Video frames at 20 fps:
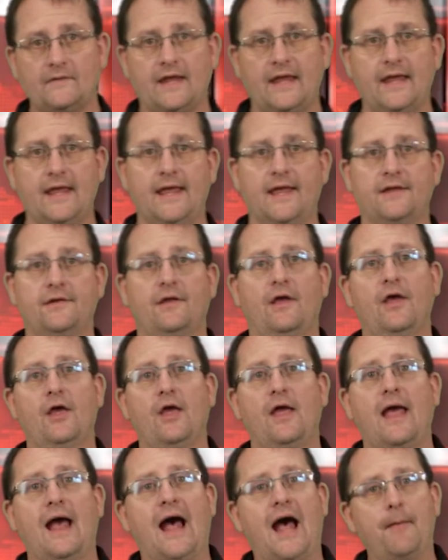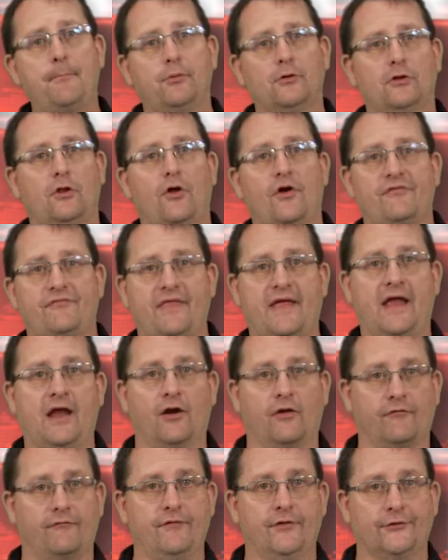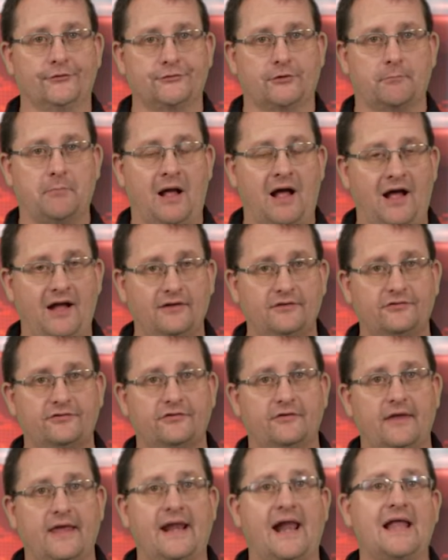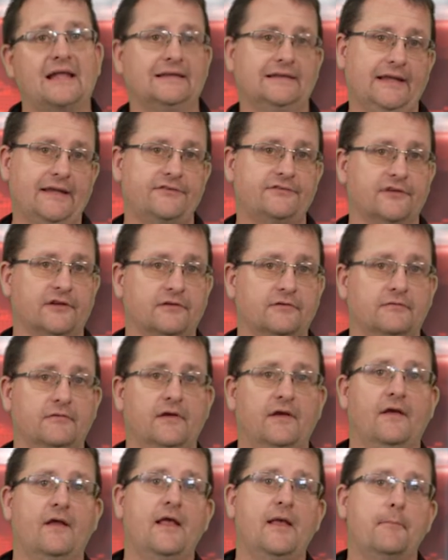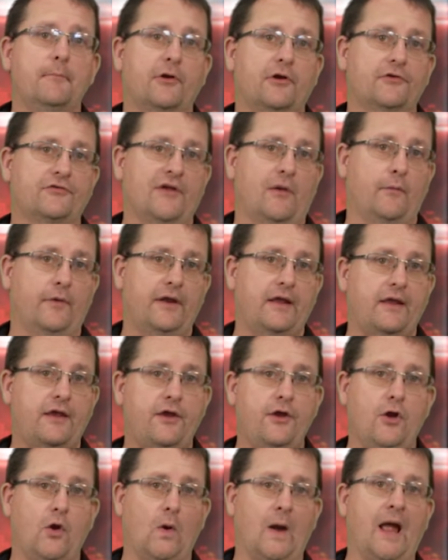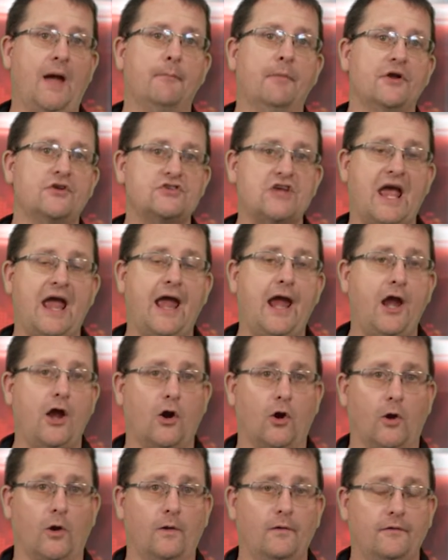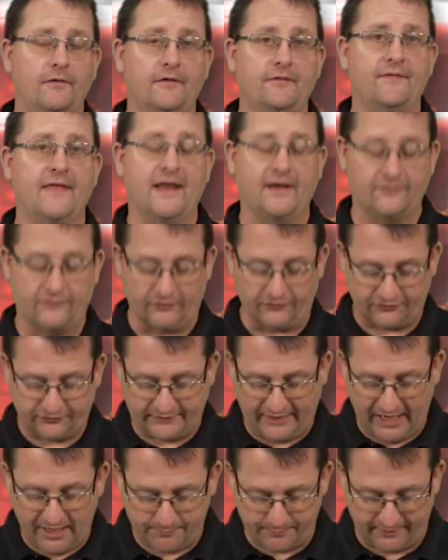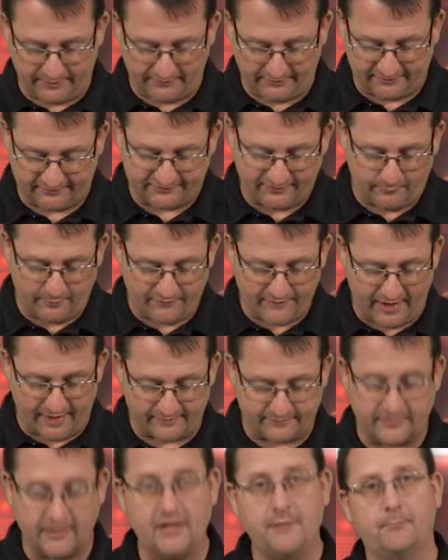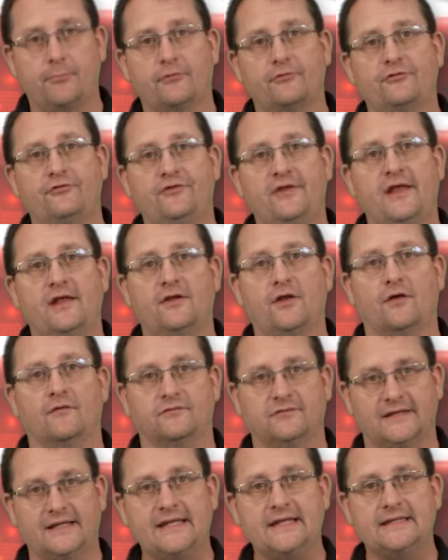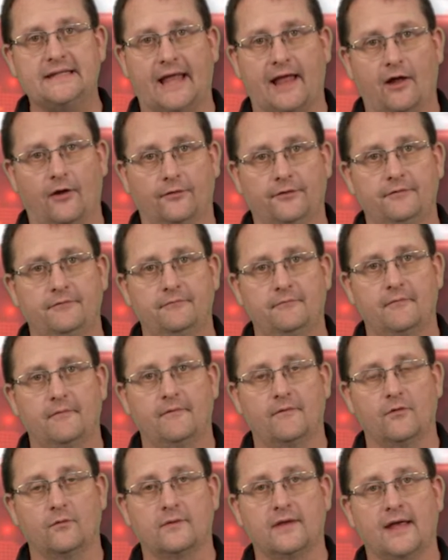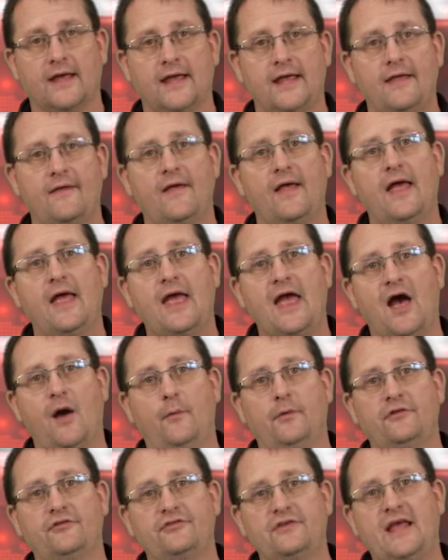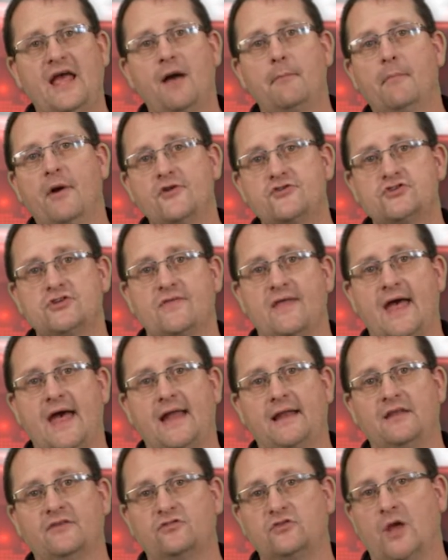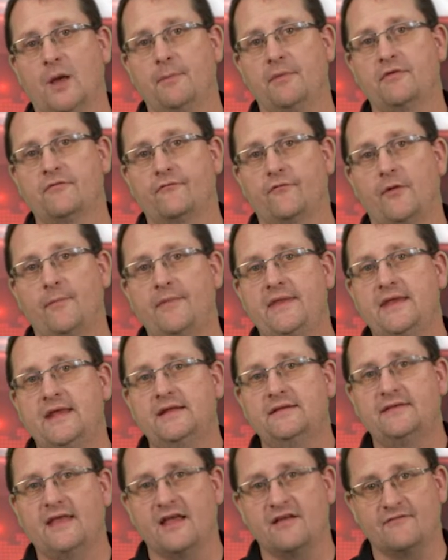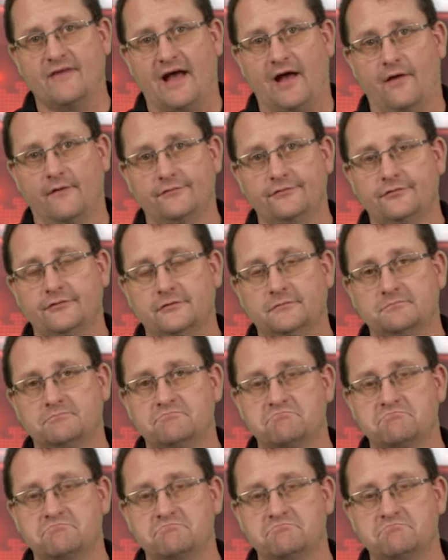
and I pull off the air filter box and I listen because I want to hear how much air that is escaping. Let's say we've got 10% of leak down, okay? I want to see how much of that is coming from the intake valves.